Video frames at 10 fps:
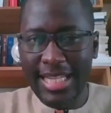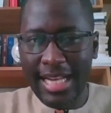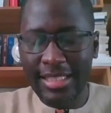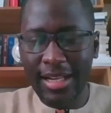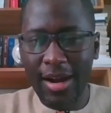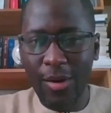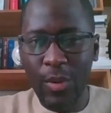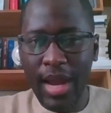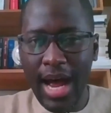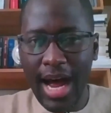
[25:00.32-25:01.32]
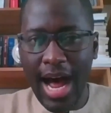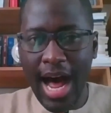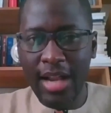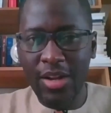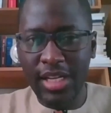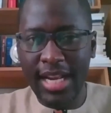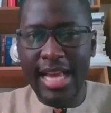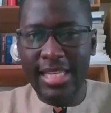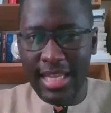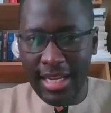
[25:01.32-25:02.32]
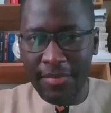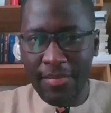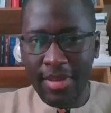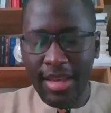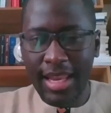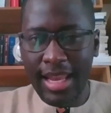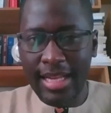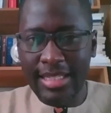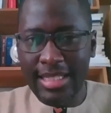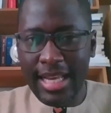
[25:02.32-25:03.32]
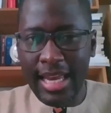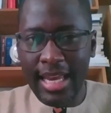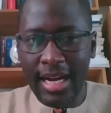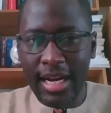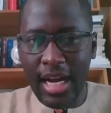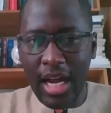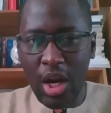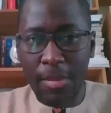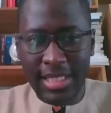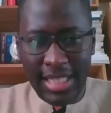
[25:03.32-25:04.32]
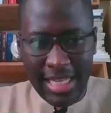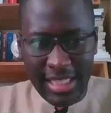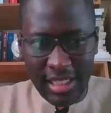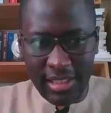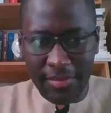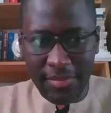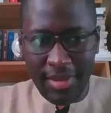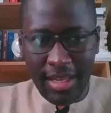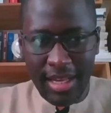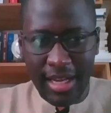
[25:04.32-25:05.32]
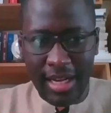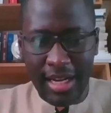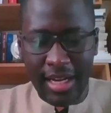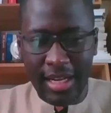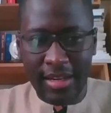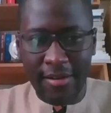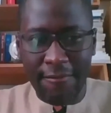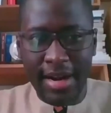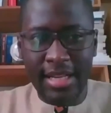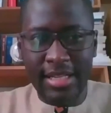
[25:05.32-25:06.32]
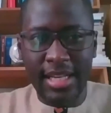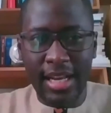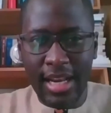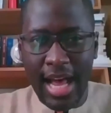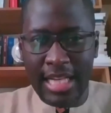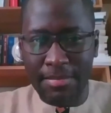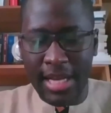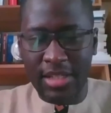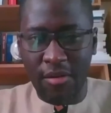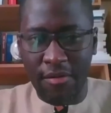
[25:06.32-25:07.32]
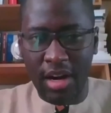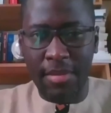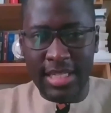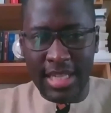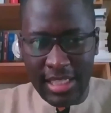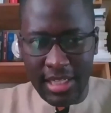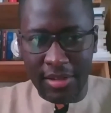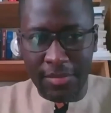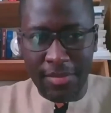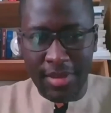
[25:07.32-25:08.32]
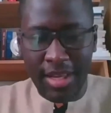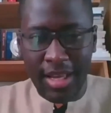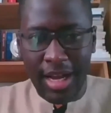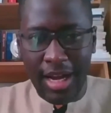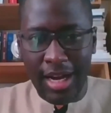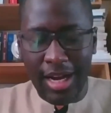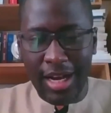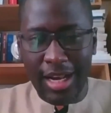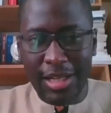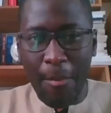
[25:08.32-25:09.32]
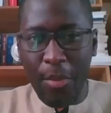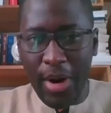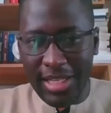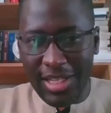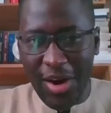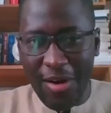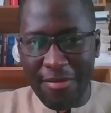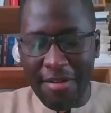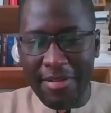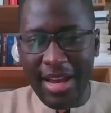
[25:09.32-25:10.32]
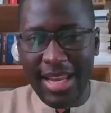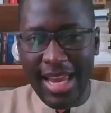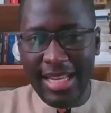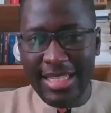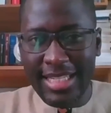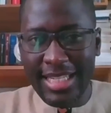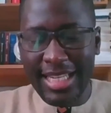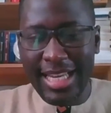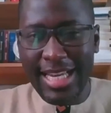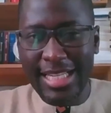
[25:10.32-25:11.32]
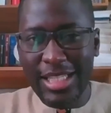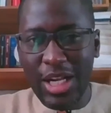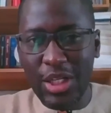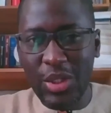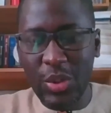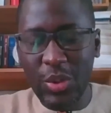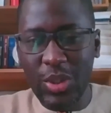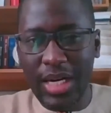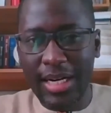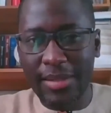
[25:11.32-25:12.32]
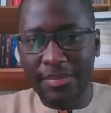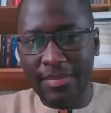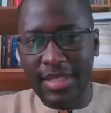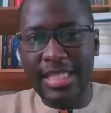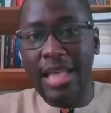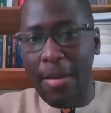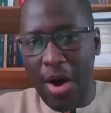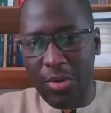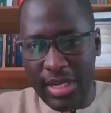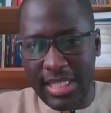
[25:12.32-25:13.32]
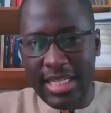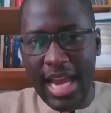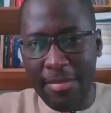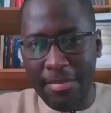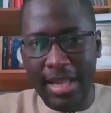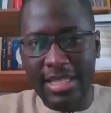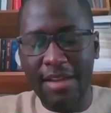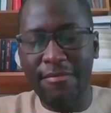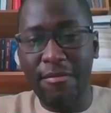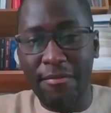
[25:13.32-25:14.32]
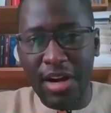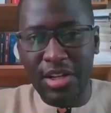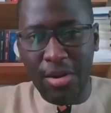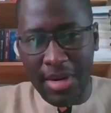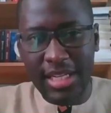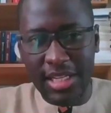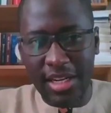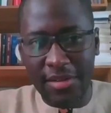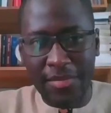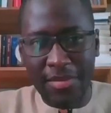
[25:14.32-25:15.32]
that we are endogenizing, let's say, globalization, the financial aspects of globalization. The point of African elites is not to is somehow to escape, let's say, from foreign domination,